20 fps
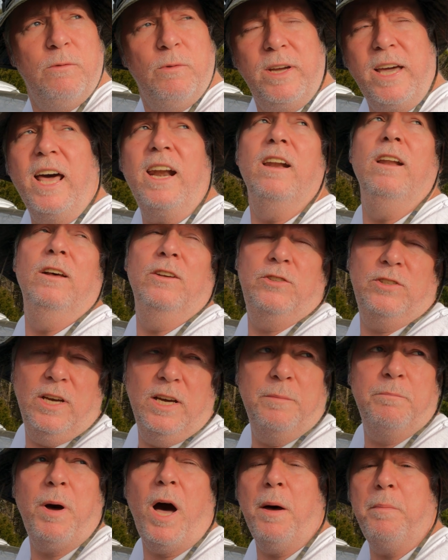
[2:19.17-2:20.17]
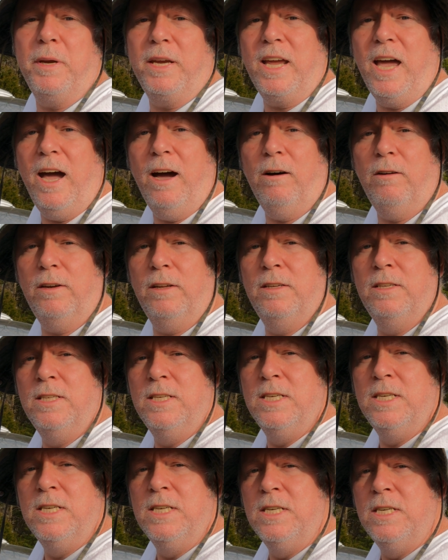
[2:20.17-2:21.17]
We got a little sun popping out.
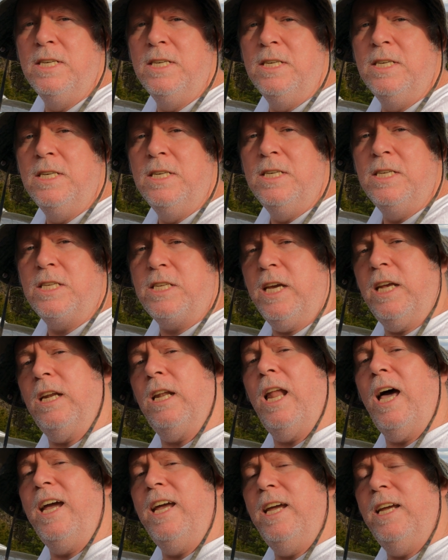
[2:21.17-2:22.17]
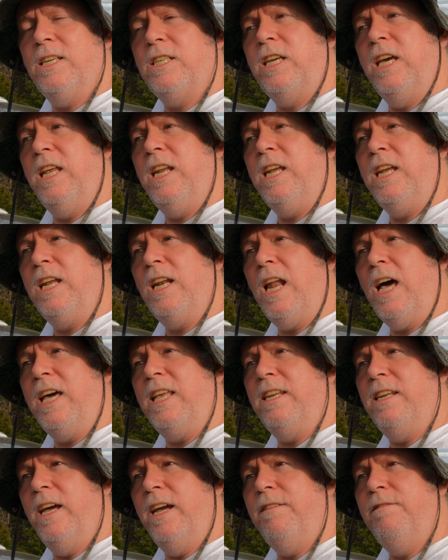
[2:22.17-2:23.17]
It's getting late. It's getting
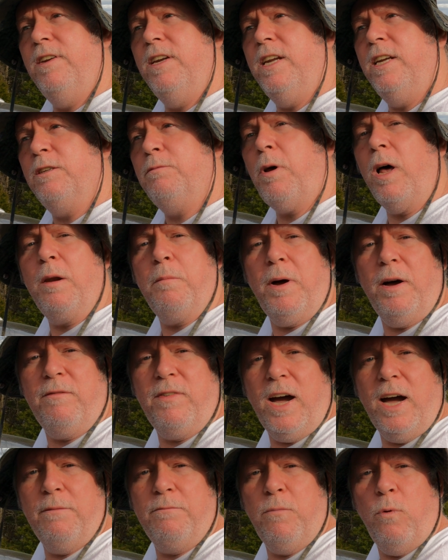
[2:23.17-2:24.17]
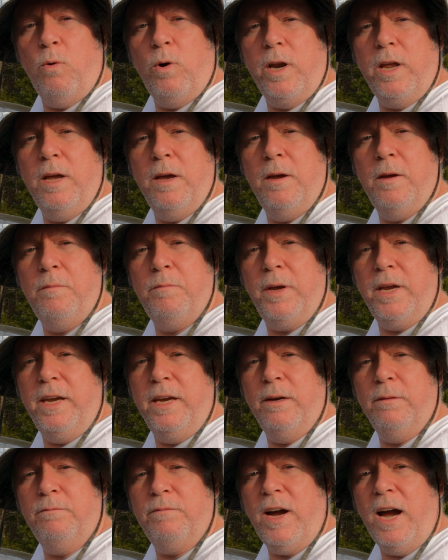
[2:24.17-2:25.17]
late in the evening. It's probably about 5:40
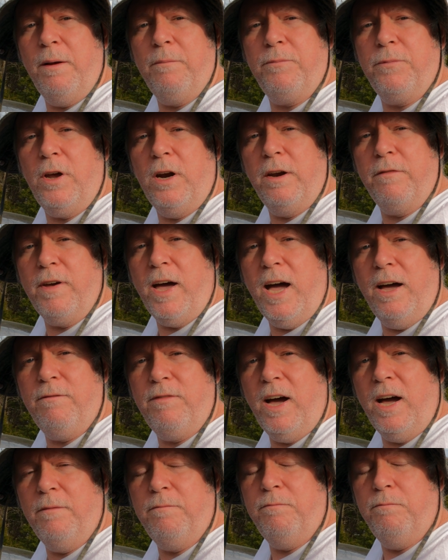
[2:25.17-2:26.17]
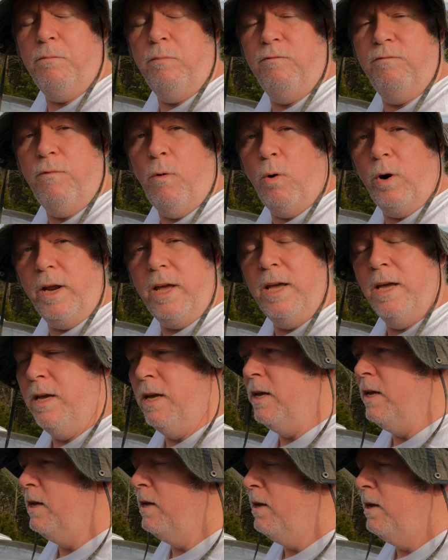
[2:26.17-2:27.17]
p.m. 5:35, 5:40.
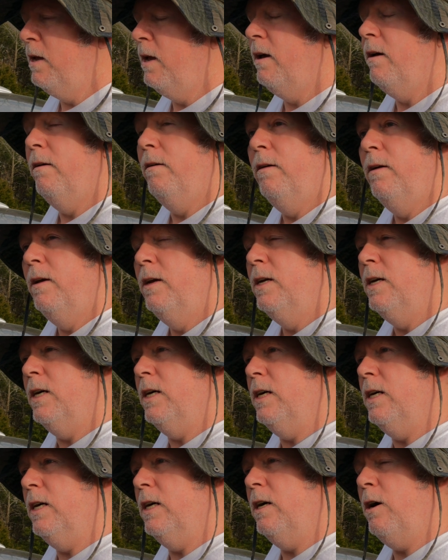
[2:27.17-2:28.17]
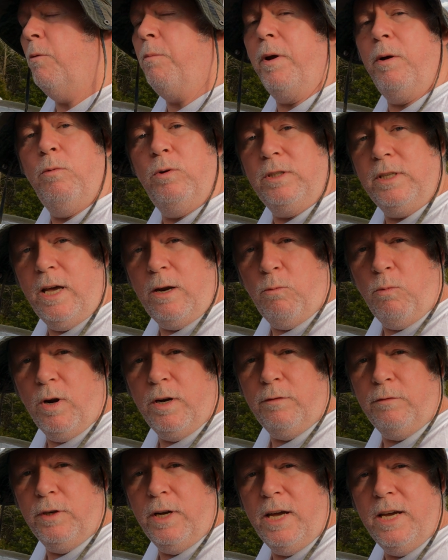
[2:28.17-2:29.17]
Hope everyone's had a
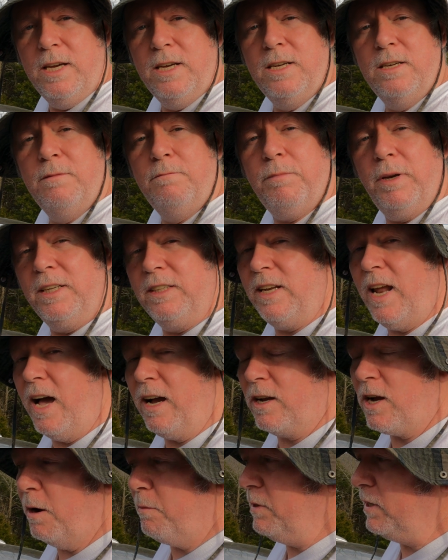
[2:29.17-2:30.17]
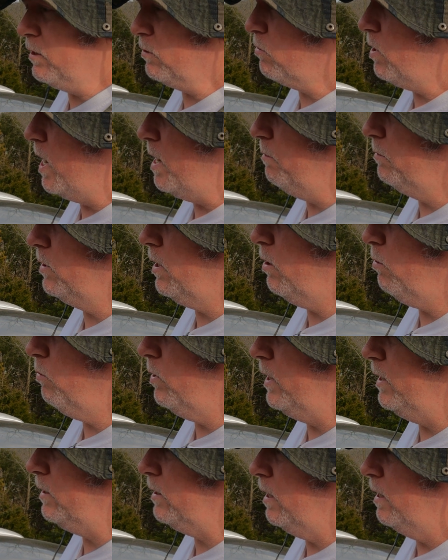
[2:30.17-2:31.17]
wonderful day. Please like, comment, subscribe as
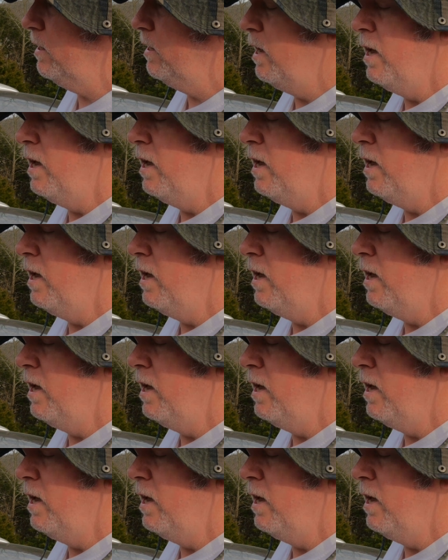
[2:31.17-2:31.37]
always.